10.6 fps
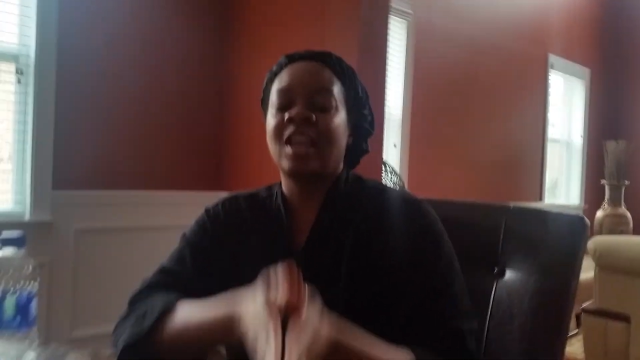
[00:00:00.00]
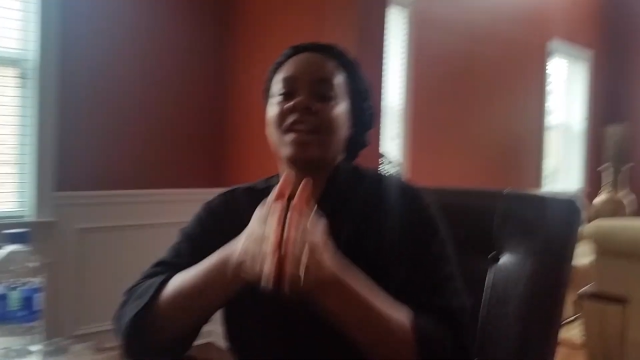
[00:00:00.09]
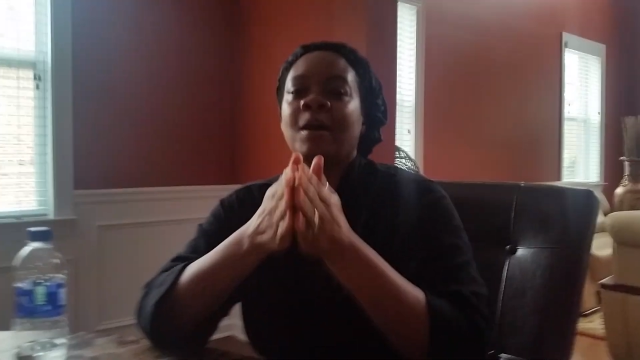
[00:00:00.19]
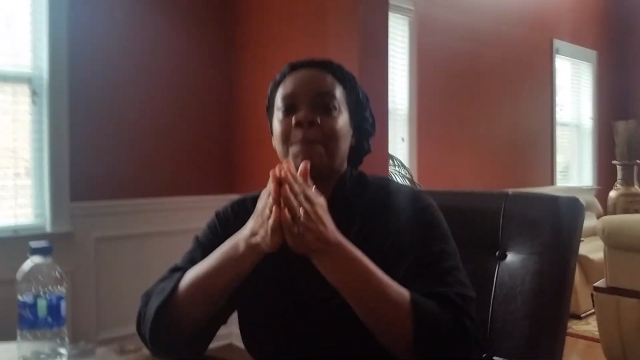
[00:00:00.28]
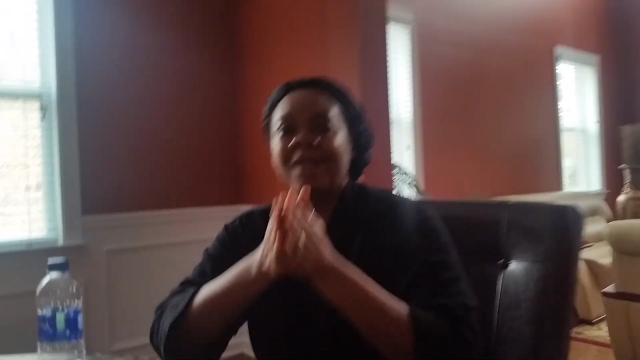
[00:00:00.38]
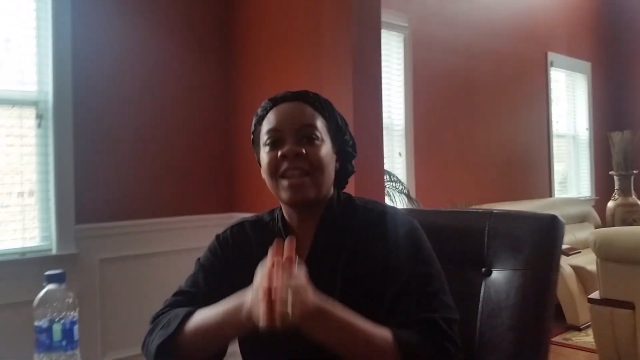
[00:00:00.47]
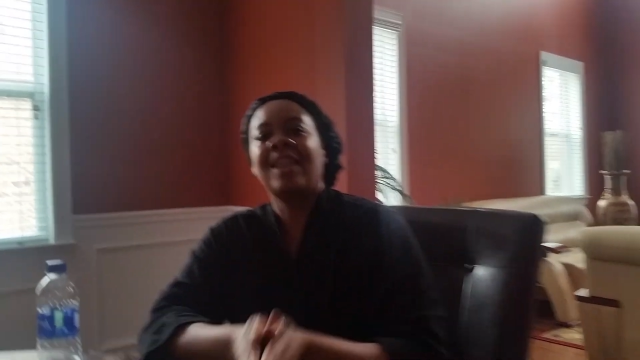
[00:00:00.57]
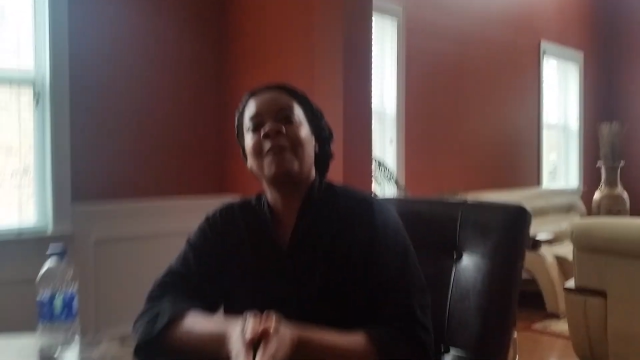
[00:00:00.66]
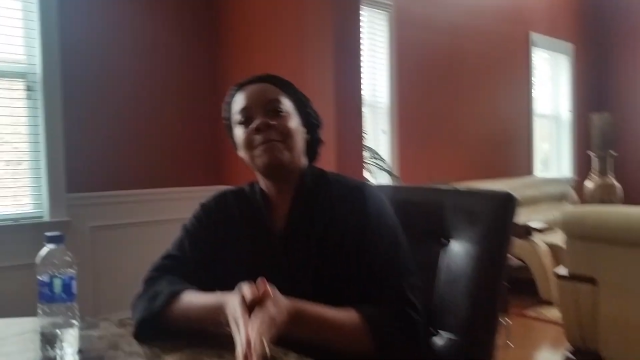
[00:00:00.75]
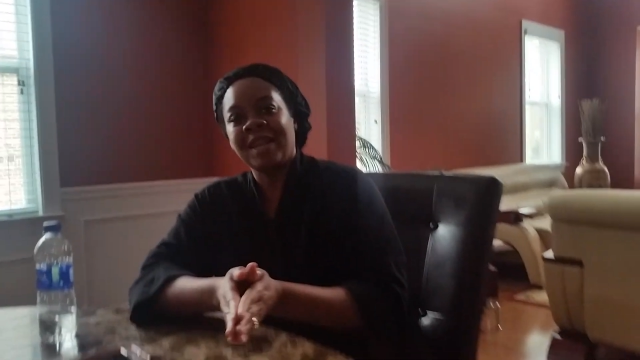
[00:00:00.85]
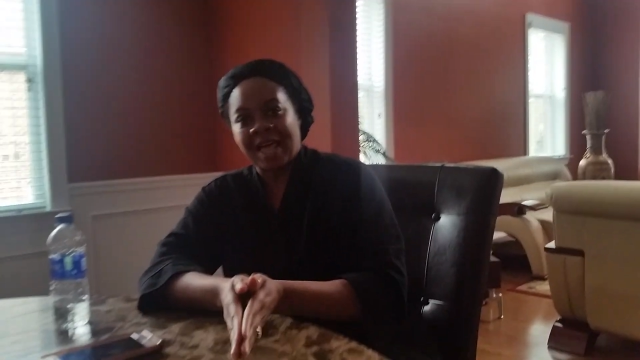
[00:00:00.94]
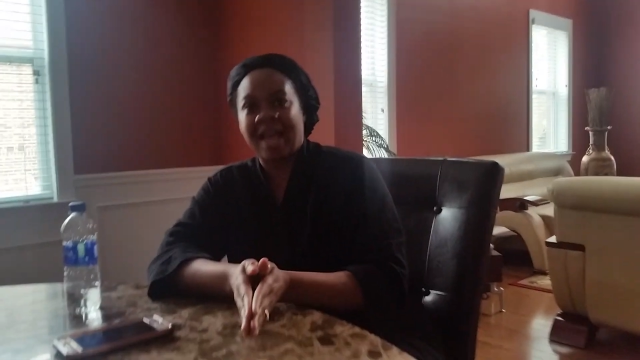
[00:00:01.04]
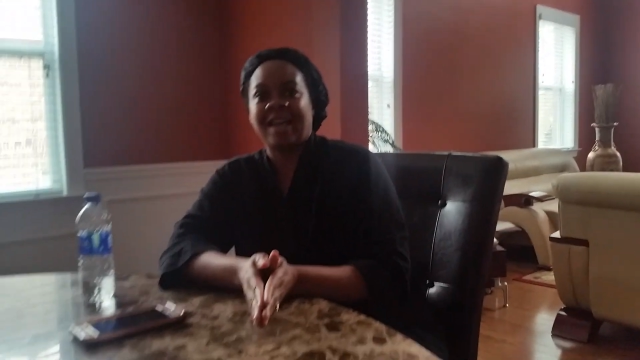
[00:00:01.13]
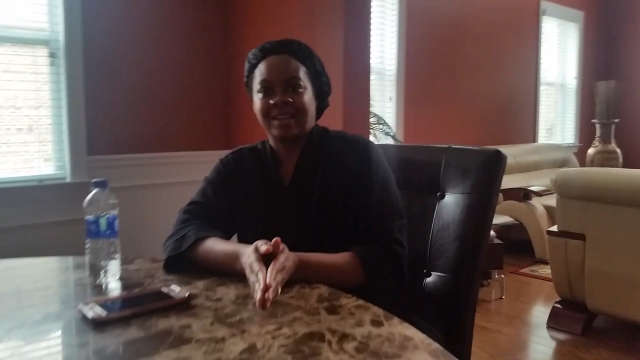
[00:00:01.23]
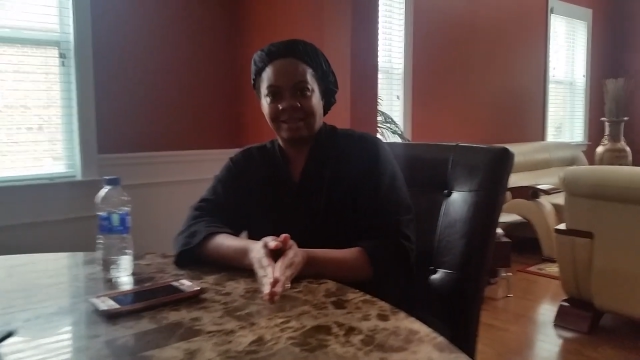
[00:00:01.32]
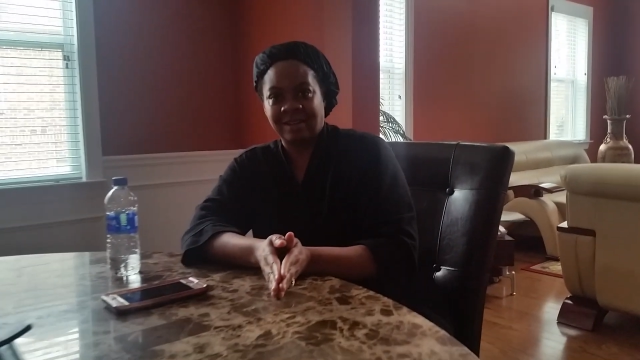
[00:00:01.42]
and a plumb
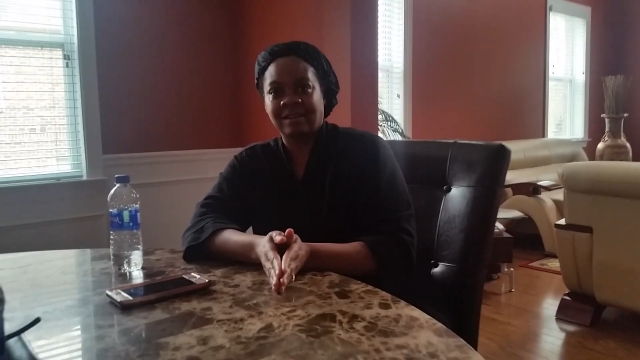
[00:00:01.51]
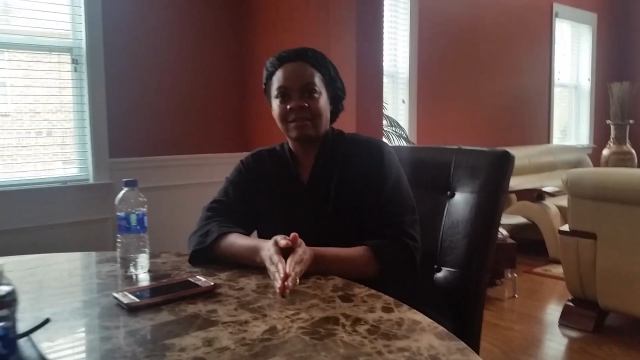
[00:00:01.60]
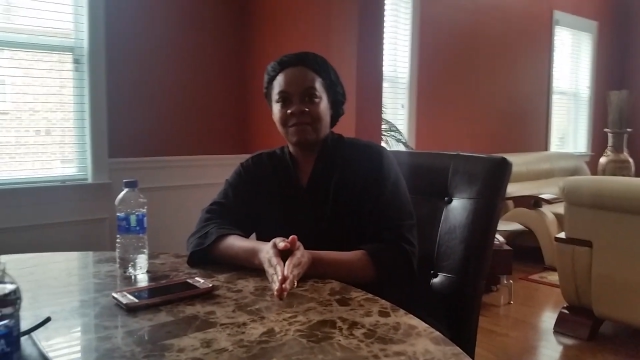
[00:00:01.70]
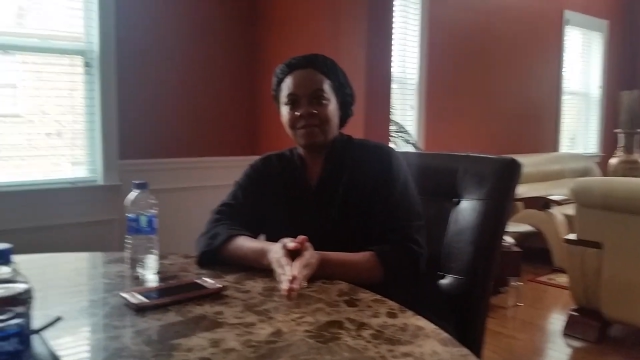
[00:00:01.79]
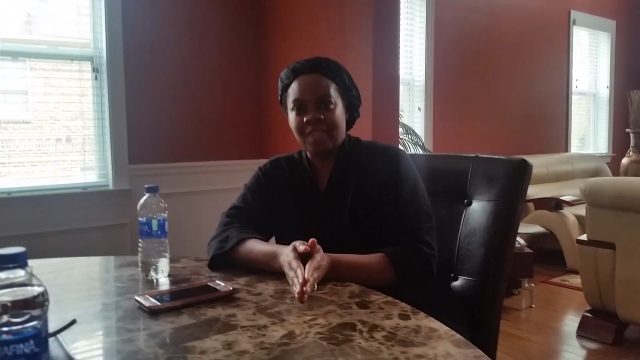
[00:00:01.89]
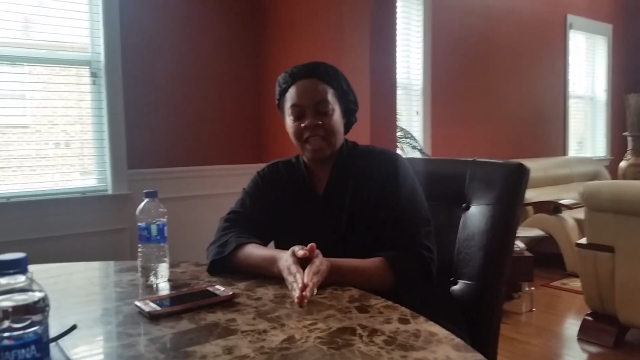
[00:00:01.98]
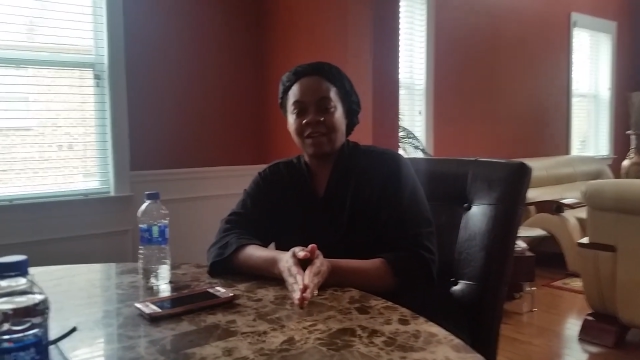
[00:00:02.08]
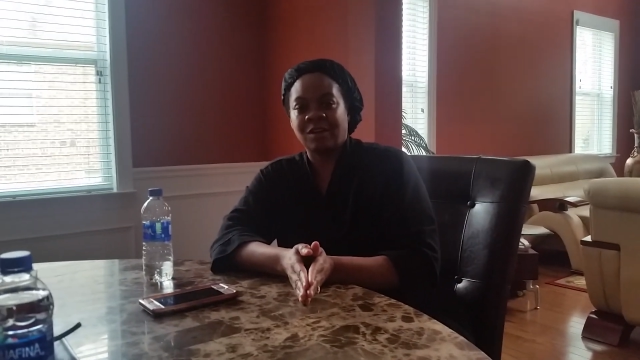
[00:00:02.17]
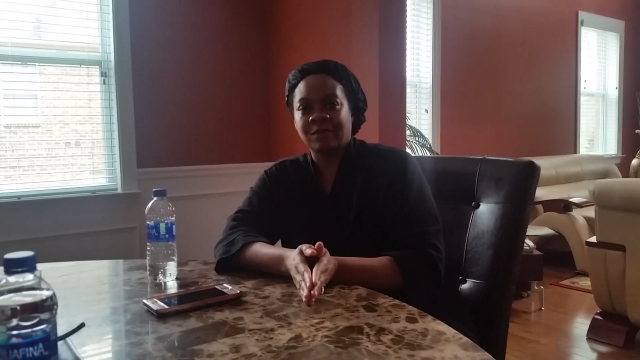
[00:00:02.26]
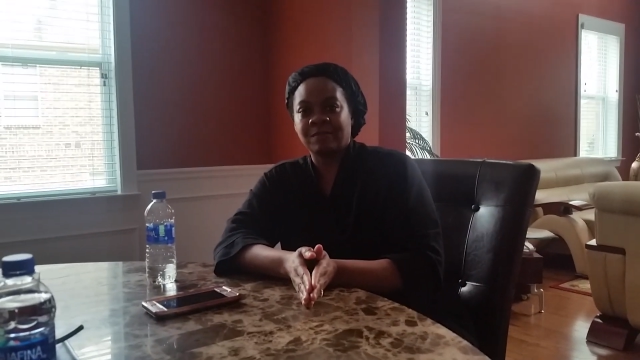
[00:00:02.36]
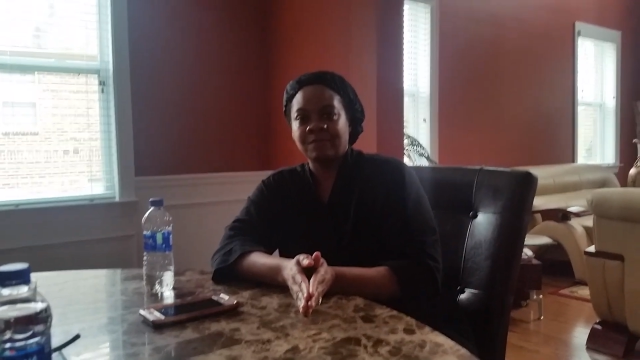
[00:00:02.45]
line there